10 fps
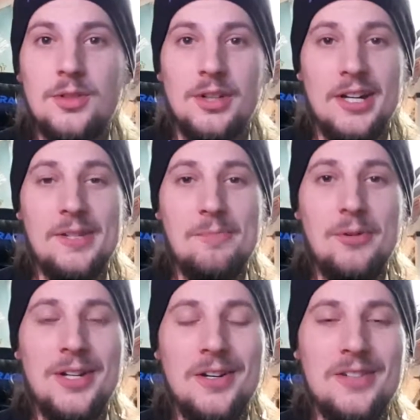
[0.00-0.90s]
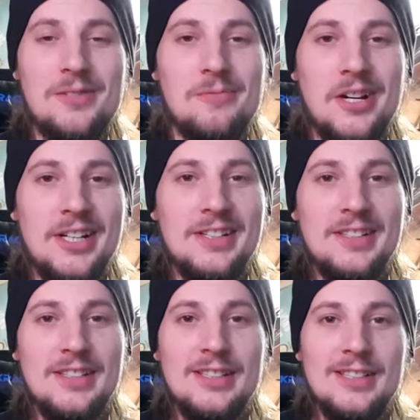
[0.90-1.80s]
So yeah, that's pretty awesome, right?
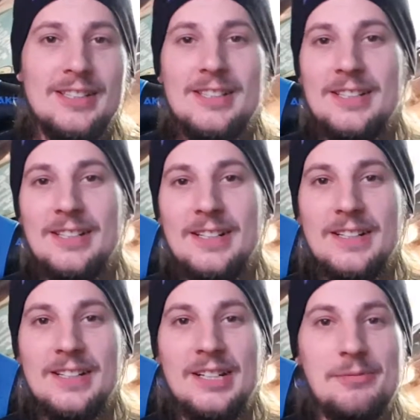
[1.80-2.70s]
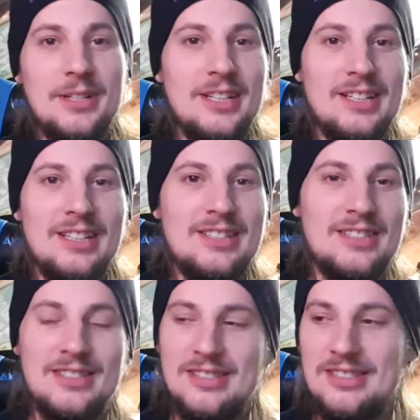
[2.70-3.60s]
I mean,
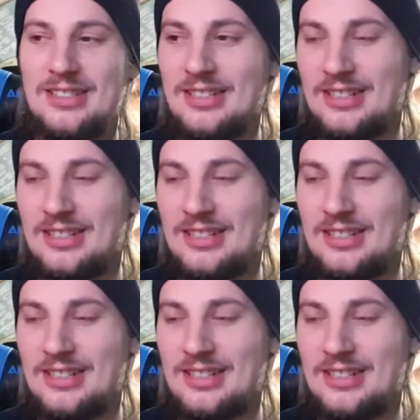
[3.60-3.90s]
it's...